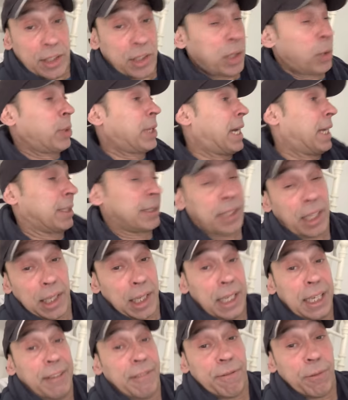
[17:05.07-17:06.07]
So they had to
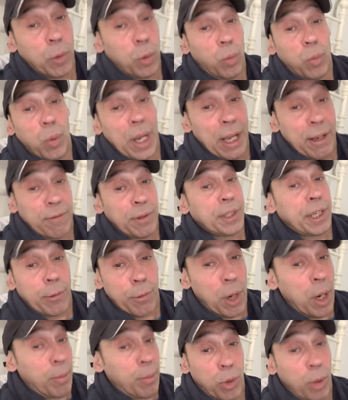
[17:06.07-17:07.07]
live or whatever, their
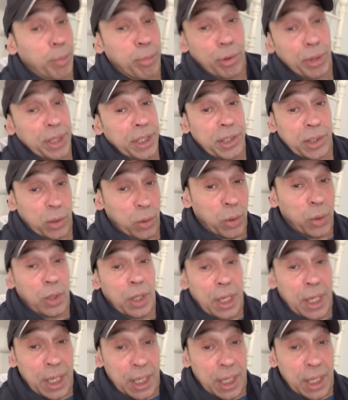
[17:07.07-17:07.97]
armed robberies or,